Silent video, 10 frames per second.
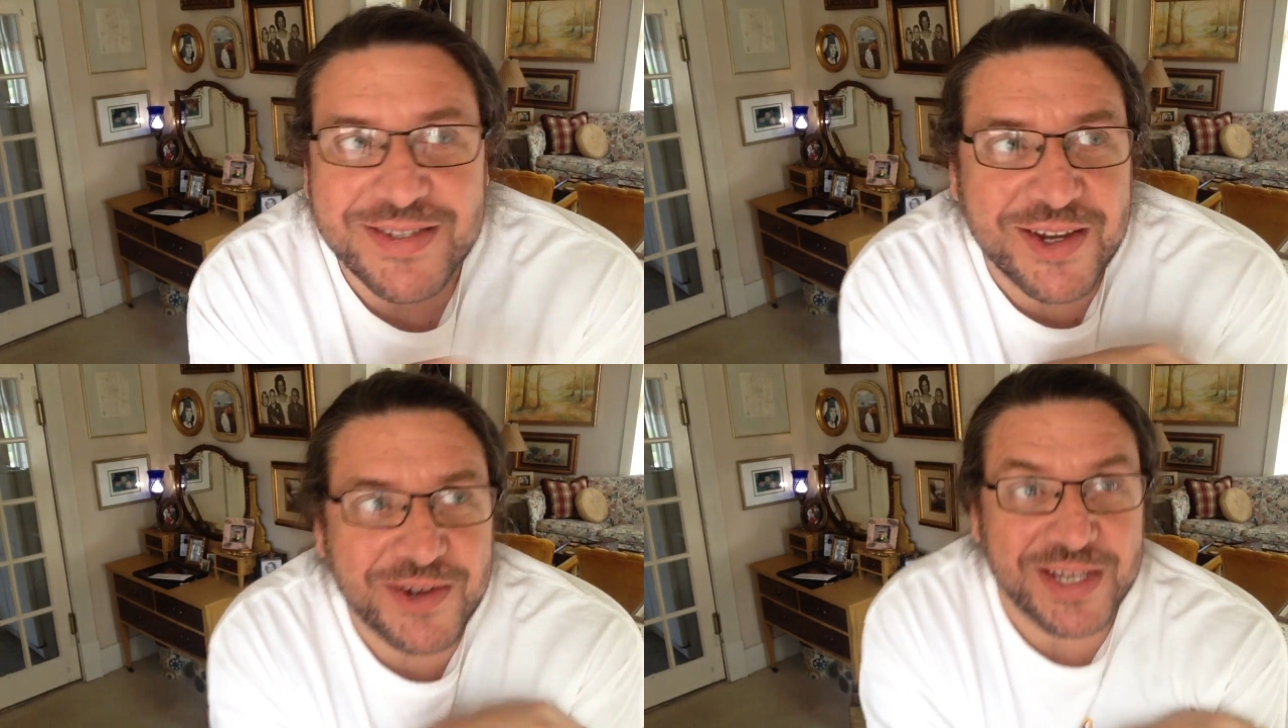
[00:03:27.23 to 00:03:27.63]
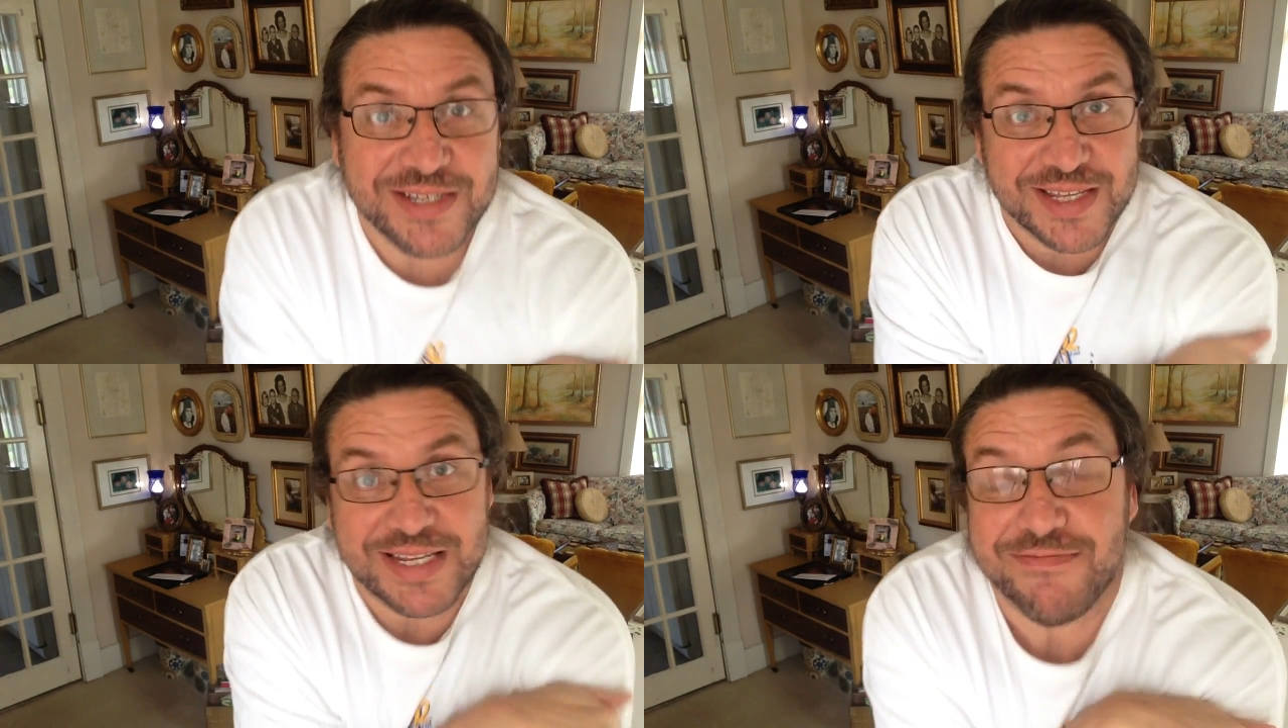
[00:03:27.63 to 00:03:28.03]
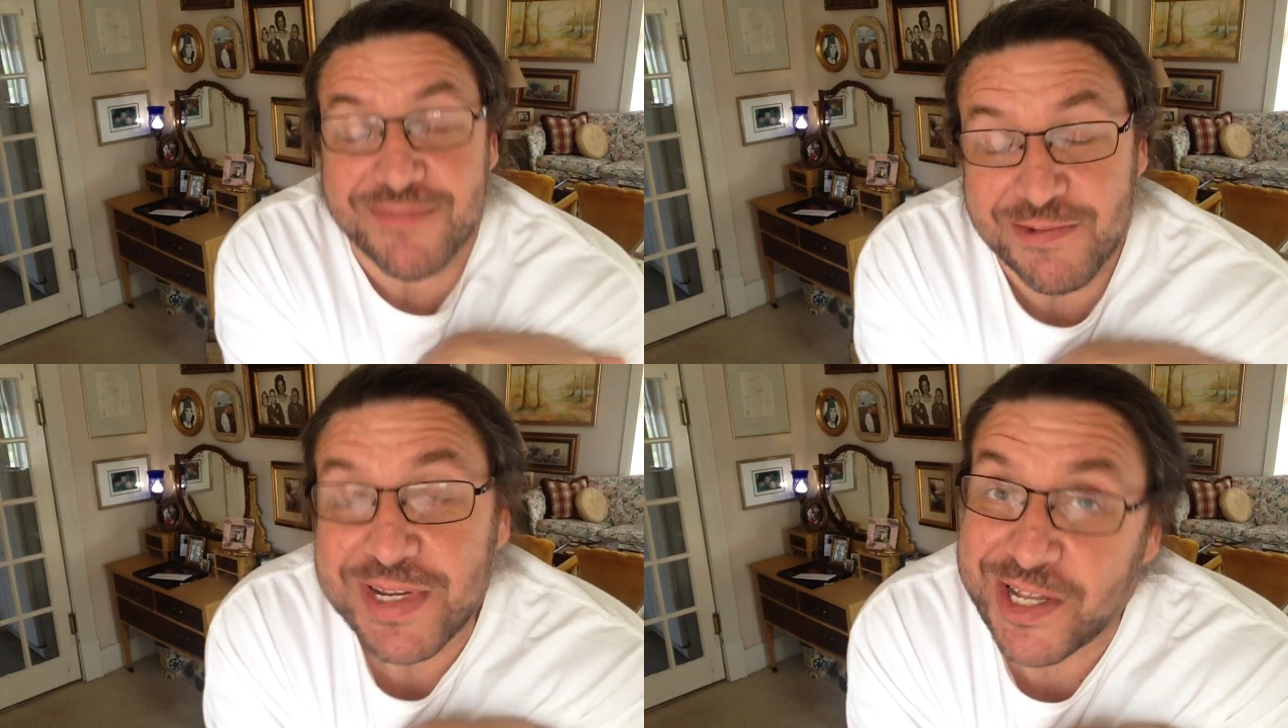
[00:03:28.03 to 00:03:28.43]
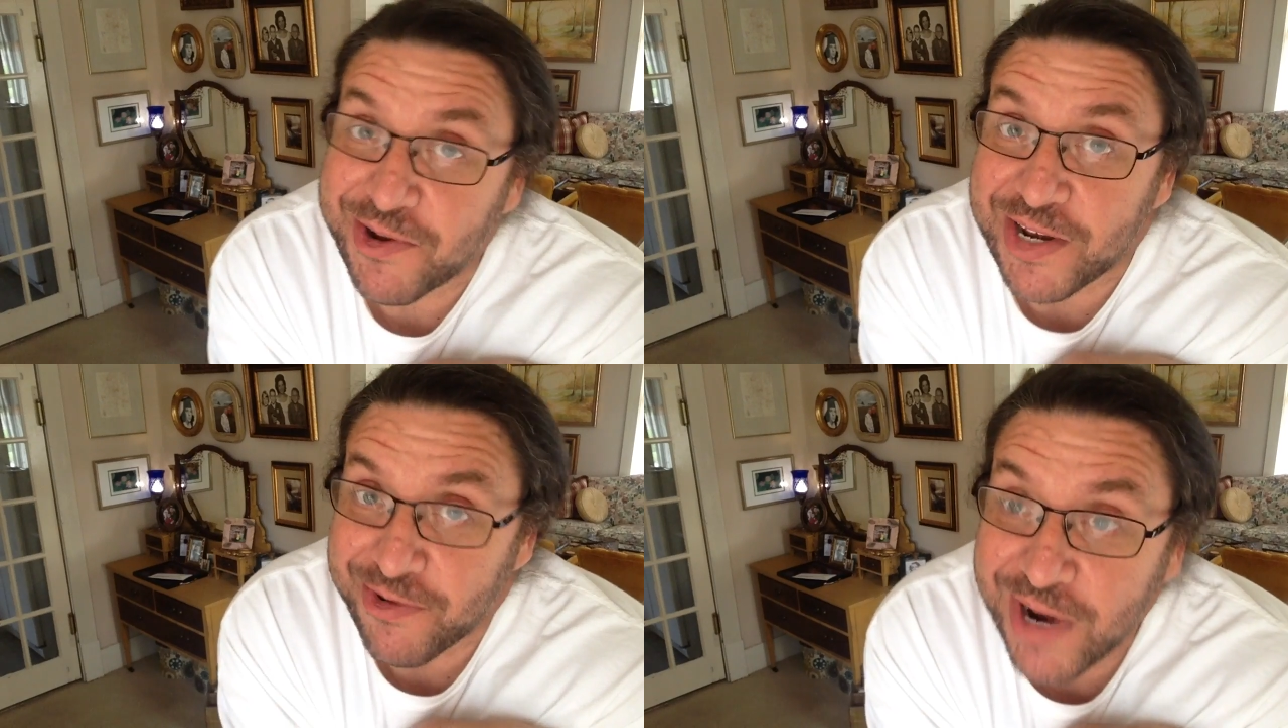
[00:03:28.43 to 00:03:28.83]
so he's like really
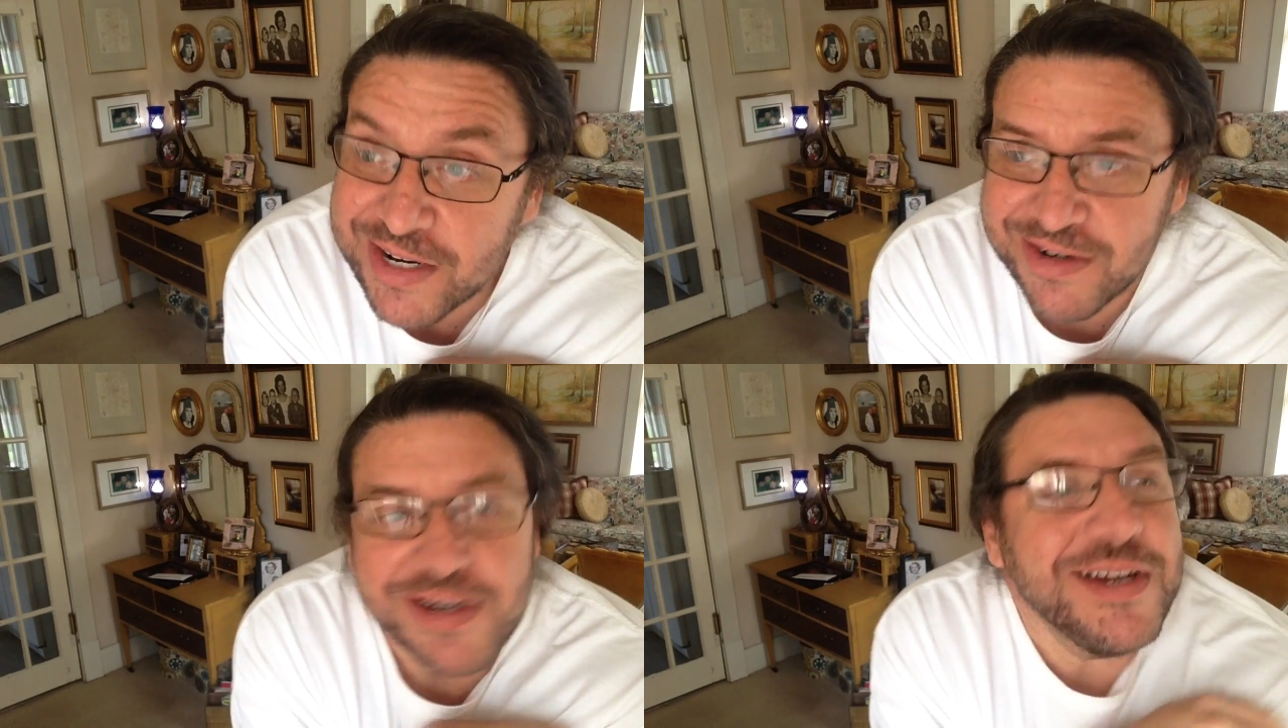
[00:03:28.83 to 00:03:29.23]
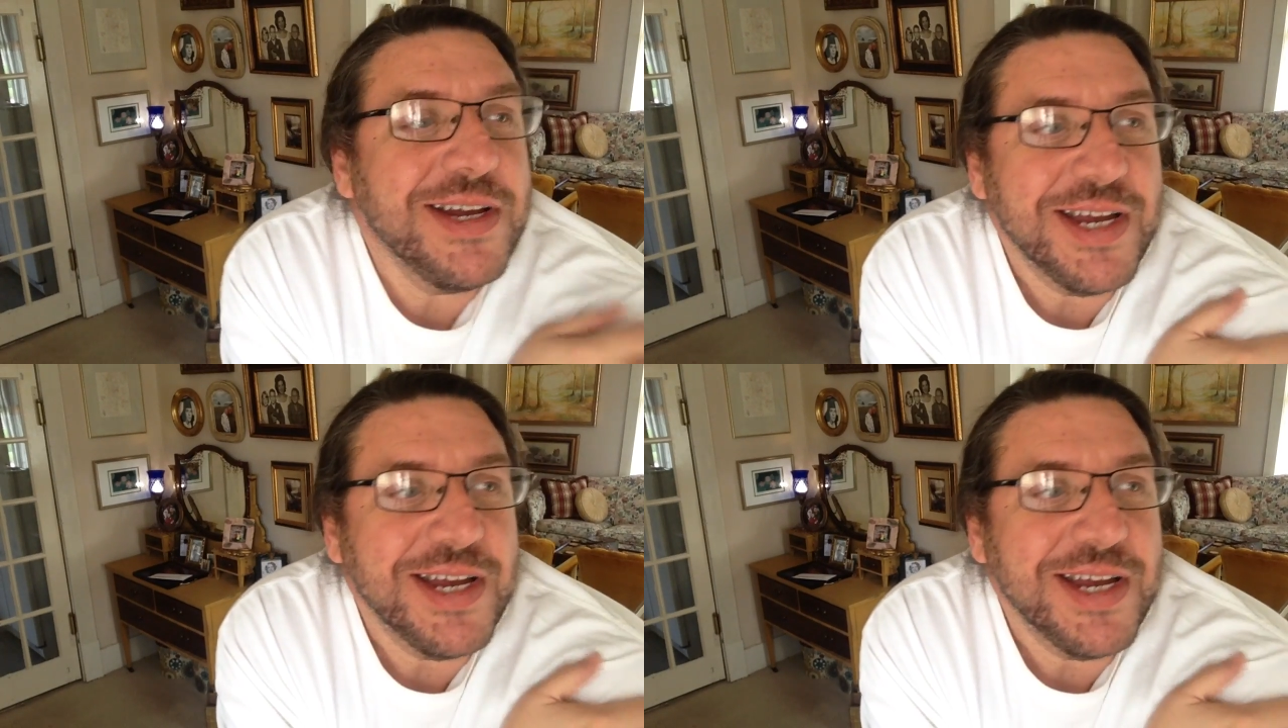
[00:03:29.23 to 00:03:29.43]
great director.